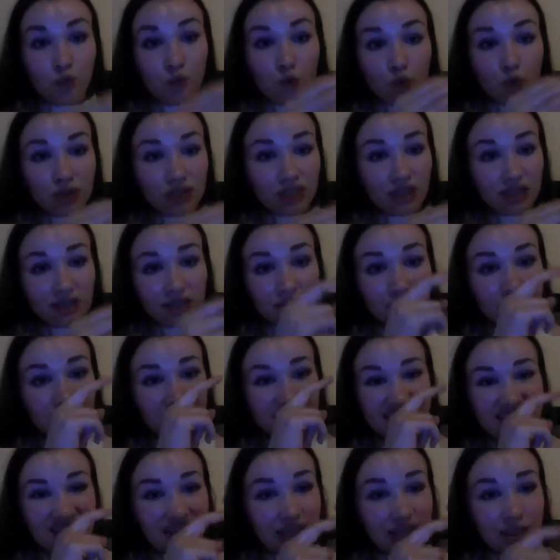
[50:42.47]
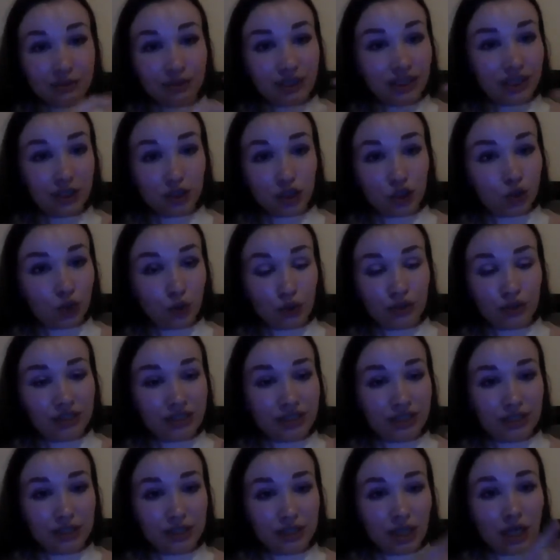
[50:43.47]
what are the best career
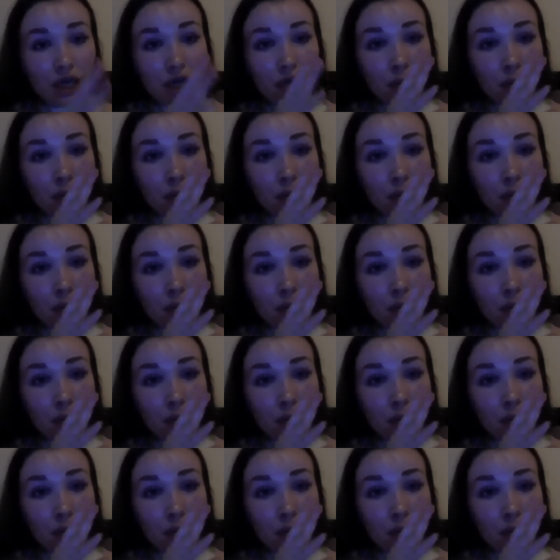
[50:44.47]
choices,